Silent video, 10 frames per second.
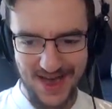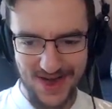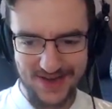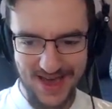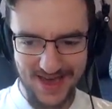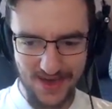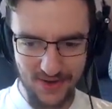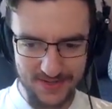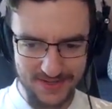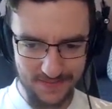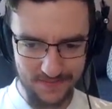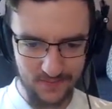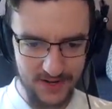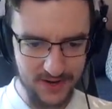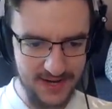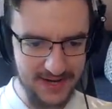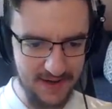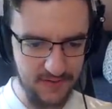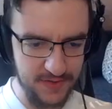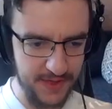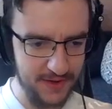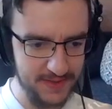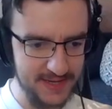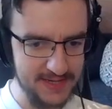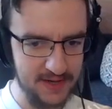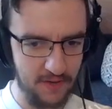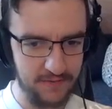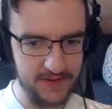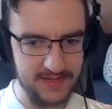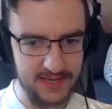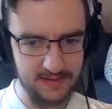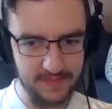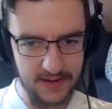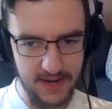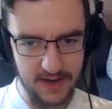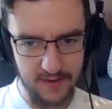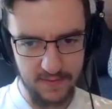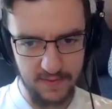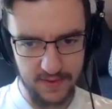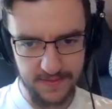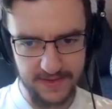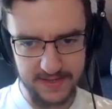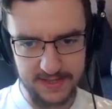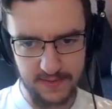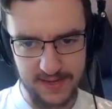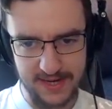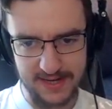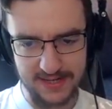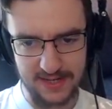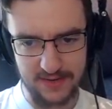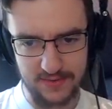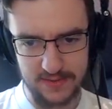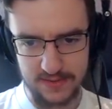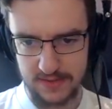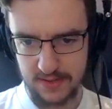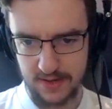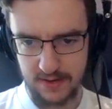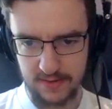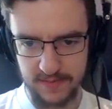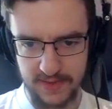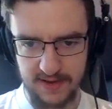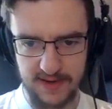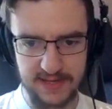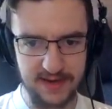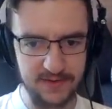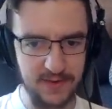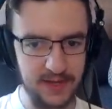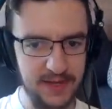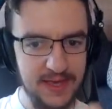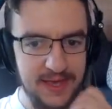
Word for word: Okay, awesome. We don't need everything on this, obviously, but uh, we want things that we can actually use. I'm going to put that right there as well.